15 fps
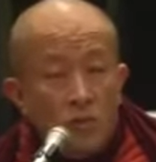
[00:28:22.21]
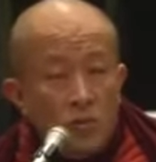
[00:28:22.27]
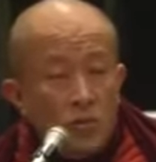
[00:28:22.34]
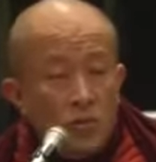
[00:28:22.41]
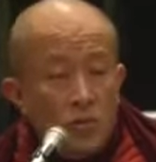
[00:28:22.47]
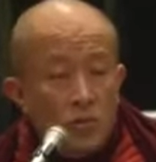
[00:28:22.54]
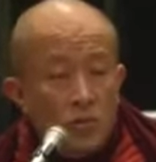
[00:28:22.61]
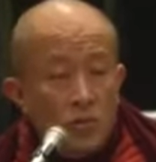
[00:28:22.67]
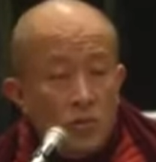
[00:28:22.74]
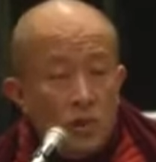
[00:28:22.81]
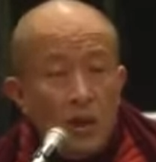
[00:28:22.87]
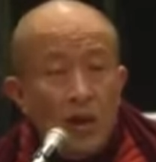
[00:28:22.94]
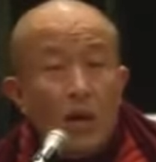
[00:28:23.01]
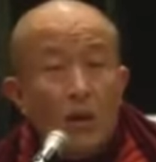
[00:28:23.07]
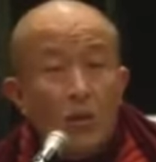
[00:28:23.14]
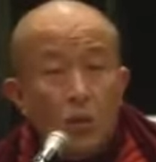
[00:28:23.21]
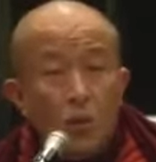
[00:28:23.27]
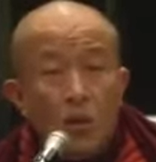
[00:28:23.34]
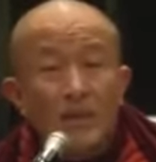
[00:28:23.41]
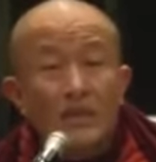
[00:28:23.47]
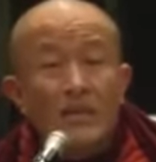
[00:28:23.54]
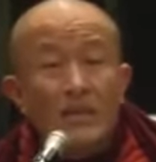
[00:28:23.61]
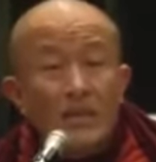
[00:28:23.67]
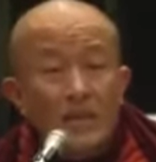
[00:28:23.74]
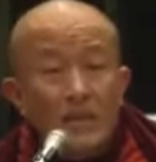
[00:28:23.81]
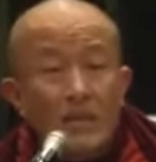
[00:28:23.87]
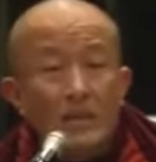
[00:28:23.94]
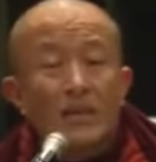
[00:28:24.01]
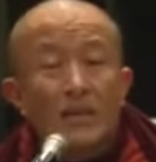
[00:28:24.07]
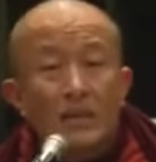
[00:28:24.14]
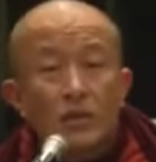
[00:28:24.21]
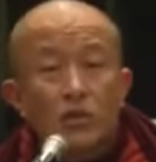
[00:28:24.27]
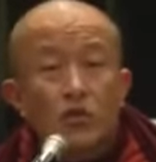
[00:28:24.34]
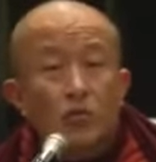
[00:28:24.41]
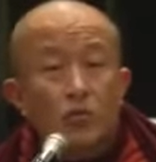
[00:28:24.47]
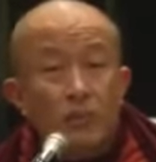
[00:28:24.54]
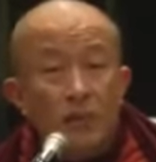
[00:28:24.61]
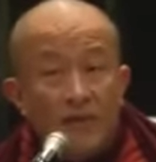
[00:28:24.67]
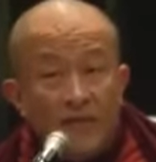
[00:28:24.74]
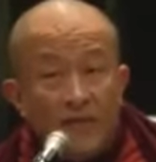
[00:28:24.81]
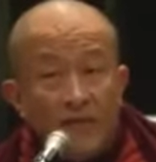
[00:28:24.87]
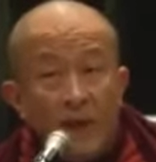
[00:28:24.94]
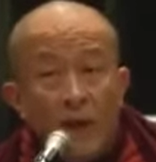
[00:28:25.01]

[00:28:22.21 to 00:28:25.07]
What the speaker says: You are what needs to be